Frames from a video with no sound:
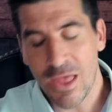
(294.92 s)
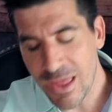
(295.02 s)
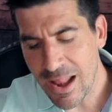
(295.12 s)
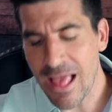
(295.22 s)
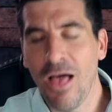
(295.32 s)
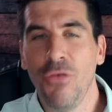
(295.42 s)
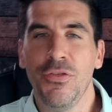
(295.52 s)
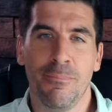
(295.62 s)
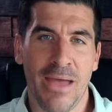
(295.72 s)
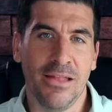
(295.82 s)
at a
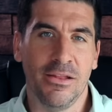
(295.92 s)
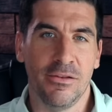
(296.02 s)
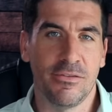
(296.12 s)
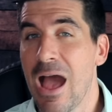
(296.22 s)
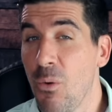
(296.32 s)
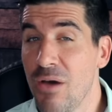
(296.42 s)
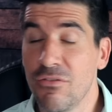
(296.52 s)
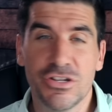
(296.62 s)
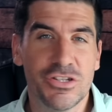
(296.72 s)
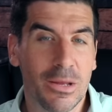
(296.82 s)
healthy balance.
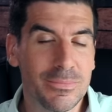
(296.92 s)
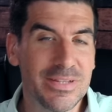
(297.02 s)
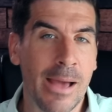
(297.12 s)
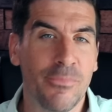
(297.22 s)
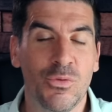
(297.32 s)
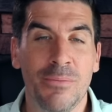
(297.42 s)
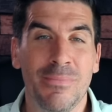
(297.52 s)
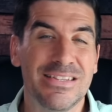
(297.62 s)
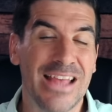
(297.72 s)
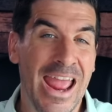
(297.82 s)
However, sometimes we
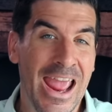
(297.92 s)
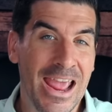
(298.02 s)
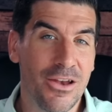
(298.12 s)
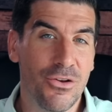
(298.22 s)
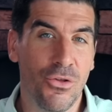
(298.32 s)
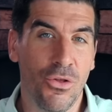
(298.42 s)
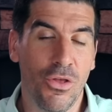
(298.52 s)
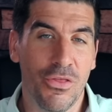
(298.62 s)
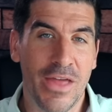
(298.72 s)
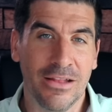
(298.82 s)

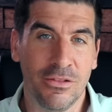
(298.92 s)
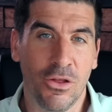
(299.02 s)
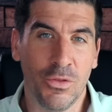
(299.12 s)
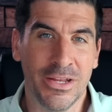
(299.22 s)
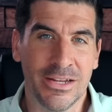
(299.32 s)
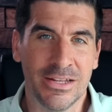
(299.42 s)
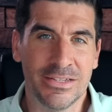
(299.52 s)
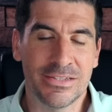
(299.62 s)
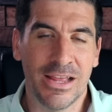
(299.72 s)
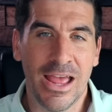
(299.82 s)
mishandle that
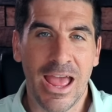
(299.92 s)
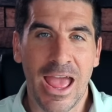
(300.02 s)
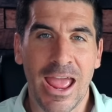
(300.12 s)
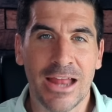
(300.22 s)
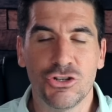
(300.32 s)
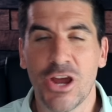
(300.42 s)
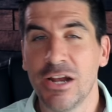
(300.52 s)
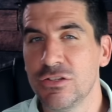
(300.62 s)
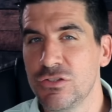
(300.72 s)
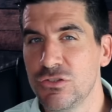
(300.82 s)
loneliness and try
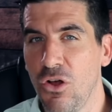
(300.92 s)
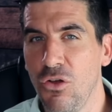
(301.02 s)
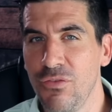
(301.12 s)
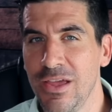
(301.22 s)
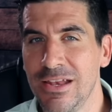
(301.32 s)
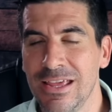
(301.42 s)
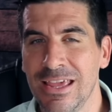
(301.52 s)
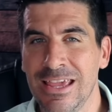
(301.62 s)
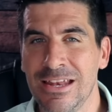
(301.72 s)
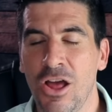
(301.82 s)
to solve it
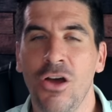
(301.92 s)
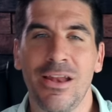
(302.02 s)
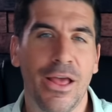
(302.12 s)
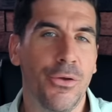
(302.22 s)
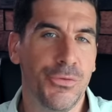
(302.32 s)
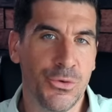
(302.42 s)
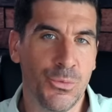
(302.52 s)
in unhealthy